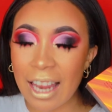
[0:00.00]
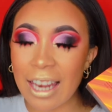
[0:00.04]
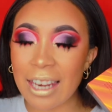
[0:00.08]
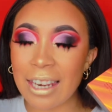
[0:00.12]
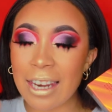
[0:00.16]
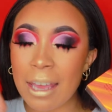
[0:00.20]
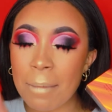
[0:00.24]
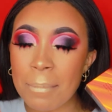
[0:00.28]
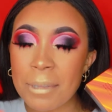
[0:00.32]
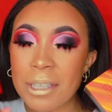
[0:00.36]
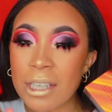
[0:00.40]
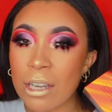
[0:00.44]

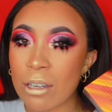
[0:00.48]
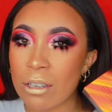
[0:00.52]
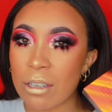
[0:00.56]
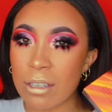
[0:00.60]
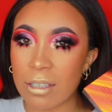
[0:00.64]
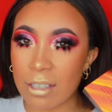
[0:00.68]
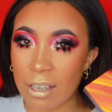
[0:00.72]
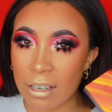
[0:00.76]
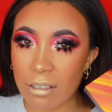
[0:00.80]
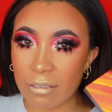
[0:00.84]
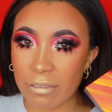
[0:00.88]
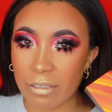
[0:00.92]
let me tell you
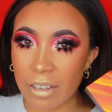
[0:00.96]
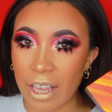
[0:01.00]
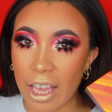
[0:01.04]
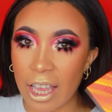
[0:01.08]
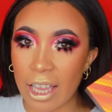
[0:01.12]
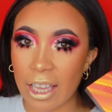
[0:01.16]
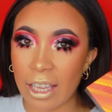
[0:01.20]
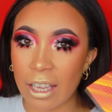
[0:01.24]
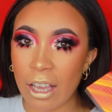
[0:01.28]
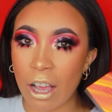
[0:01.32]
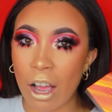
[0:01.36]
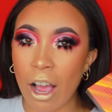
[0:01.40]

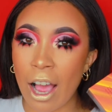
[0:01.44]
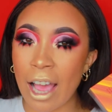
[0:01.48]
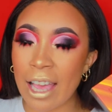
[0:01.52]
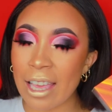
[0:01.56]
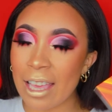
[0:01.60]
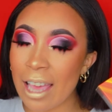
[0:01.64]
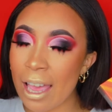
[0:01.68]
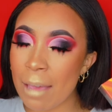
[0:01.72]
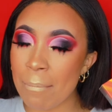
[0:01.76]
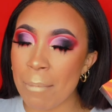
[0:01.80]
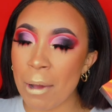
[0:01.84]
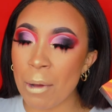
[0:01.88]
something. I
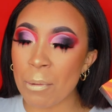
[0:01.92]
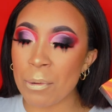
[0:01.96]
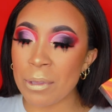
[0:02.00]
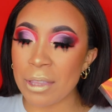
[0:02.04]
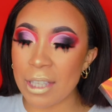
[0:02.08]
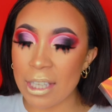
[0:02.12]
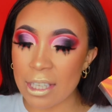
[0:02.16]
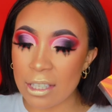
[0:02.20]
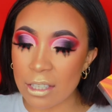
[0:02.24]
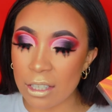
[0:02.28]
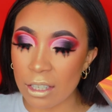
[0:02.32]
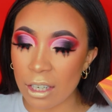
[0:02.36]
came up with
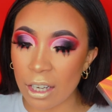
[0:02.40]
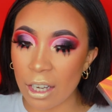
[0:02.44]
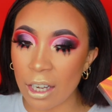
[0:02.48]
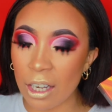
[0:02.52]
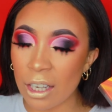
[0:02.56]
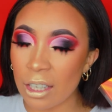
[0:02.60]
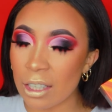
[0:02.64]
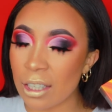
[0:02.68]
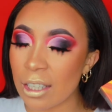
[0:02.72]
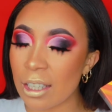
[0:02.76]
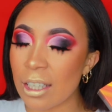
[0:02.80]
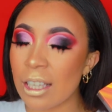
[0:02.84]
this
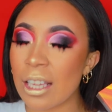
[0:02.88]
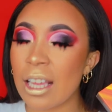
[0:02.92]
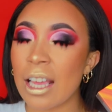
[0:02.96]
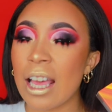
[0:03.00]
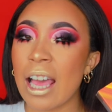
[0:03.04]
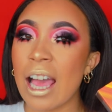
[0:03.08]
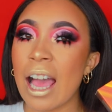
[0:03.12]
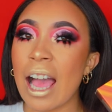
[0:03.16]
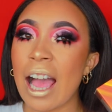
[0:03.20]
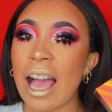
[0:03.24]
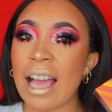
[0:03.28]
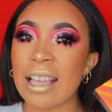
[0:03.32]
look,
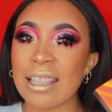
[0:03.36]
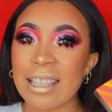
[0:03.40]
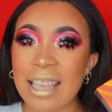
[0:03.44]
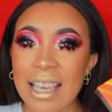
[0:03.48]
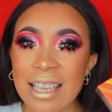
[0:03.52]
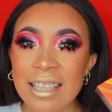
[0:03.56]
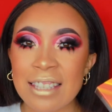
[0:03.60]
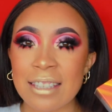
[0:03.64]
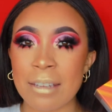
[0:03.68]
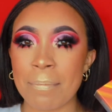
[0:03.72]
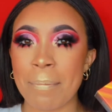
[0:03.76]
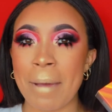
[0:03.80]
and
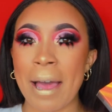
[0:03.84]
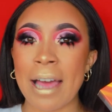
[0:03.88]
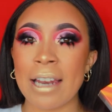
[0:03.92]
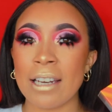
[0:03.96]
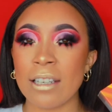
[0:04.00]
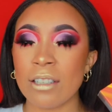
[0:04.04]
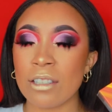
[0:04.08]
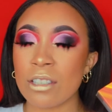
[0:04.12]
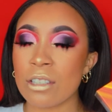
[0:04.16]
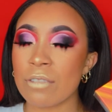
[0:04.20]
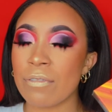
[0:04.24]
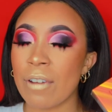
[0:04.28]
yes, the
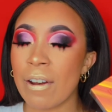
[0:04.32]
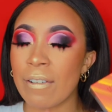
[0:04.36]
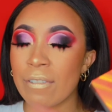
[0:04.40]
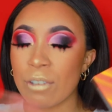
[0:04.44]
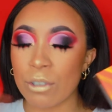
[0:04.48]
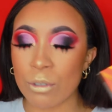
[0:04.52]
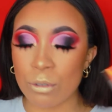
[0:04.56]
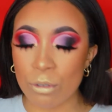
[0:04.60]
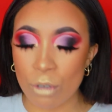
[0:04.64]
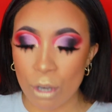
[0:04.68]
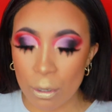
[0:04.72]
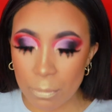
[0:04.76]
palette looks
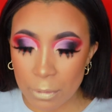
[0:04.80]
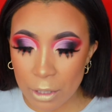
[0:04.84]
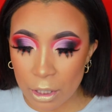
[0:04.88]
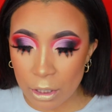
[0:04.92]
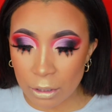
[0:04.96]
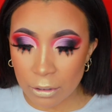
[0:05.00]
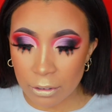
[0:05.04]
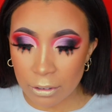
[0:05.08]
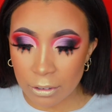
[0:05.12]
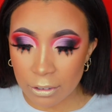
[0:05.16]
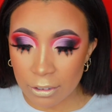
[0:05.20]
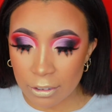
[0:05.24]
very
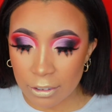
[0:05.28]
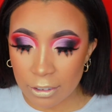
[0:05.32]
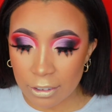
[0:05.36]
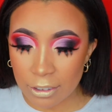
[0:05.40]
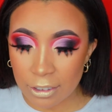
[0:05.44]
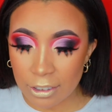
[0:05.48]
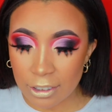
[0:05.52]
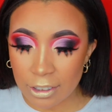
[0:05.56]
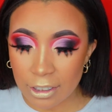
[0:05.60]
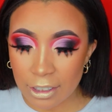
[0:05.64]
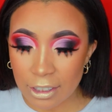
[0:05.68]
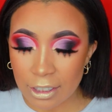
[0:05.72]
autumnal,
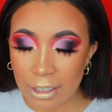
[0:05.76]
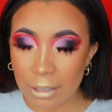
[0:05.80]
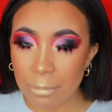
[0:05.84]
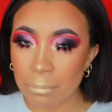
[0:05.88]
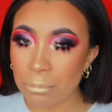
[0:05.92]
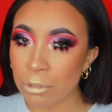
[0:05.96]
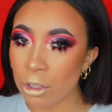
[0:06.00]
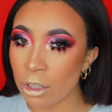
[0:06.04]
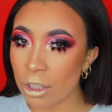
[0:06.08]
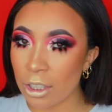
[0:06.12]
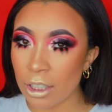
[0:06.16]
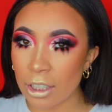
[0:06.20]

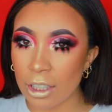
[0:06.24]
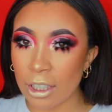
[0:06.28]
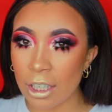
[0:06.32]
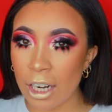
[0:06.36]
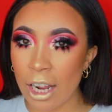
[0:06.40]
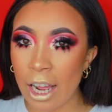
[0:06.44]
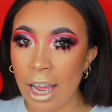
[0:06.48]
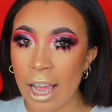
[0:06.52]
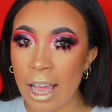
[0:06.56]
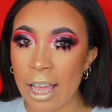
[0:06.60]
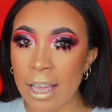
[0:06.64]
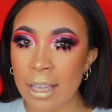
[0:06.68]
not gonna
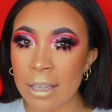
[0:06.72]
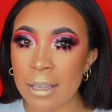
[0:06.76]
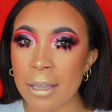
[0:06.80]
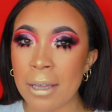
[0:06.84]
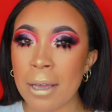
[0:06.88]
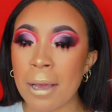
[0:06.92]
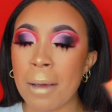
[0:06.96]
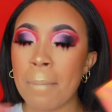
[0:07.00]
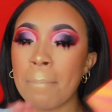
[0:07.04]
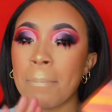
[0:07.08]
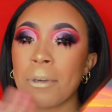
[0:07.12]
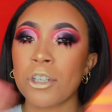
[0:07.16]
lie,
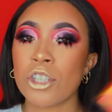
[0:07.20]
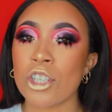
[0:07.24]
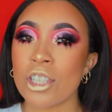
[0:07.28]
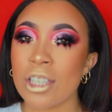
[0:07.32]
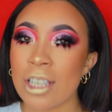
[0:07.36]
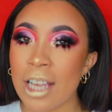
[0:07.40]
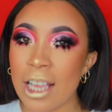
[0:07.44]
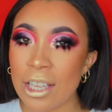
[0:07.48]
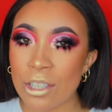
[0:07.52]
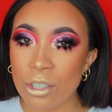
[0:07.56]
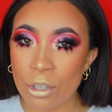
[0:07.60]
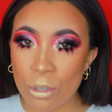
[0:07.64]
but
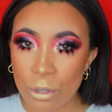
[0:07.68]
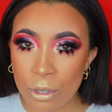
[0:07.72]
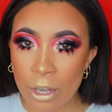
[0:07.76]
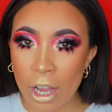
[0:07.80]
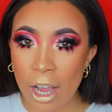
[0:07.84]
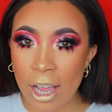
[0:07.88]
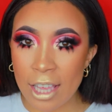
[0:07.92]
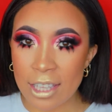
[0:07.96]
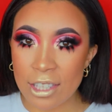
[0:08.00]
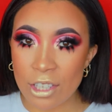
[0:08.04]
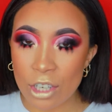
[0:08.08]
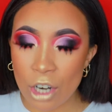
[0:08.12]
just letting you
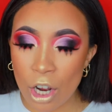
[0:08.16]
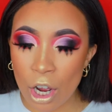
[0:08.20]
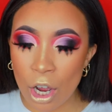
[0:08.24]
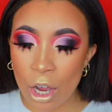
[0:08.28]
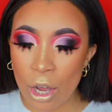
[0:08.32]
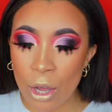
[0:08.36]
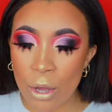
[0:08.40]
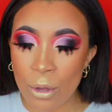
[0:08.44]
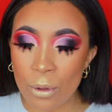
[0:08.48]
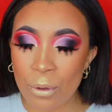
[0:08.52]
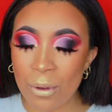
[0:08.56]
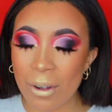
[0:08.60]
guys
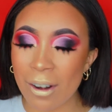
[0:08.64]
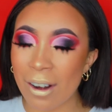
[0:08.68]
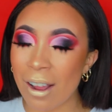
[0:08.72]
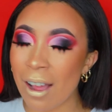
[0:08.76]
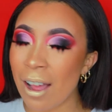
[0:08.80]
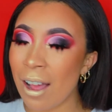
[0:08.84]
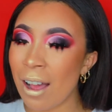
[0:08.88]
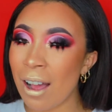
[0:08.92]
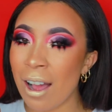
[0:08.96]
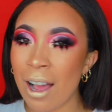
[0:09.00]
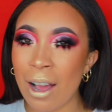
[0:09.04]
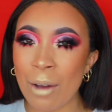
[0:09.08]
know,
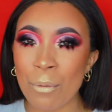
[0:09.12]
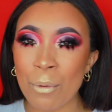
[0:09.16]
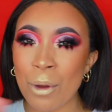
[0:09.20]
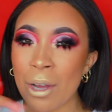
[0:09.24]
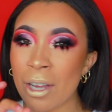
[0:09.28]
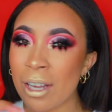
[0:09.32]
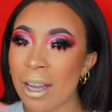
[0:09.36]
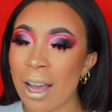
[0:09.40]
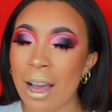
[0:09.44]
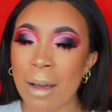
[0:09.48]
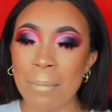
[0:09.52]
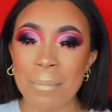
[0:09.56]
like, I
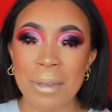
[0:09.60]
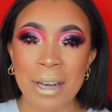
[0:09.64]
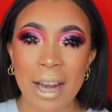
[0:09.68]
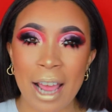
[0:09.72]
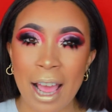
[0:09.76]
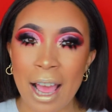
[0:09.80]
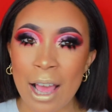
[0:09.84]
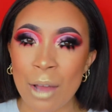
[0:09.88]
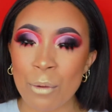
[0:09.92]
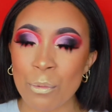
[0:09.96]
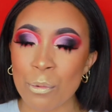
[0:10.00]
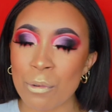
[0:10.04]
weren't coming
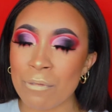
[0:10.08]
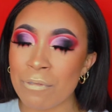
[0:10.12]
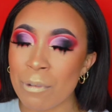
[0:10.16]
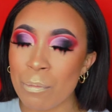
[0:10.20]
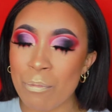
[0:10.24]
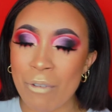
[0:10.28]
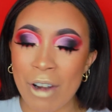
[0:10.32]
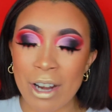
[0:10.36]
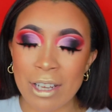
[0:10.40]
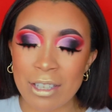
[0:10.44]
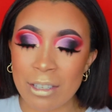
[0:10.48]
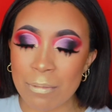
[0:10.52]
out with a
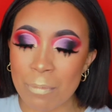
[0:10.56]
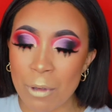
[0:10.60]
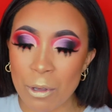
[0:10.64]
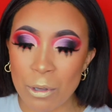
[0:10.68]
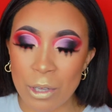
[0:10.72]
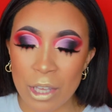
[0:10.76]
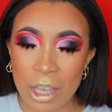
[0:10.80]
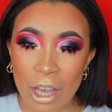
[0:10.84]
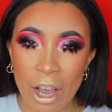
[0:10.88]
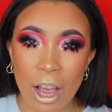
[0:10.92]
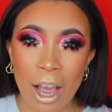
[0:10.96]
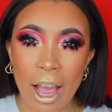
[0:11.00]
brown
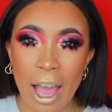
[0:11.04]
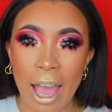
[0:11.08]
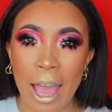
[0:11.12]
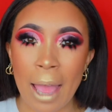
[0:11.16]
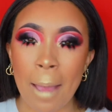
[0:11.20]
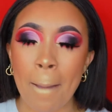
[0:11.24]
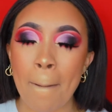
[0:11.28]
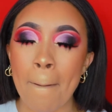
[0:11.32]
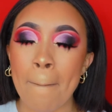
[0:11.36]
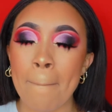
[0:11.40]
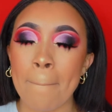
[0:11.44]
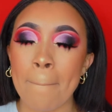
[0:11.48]
smoky eye.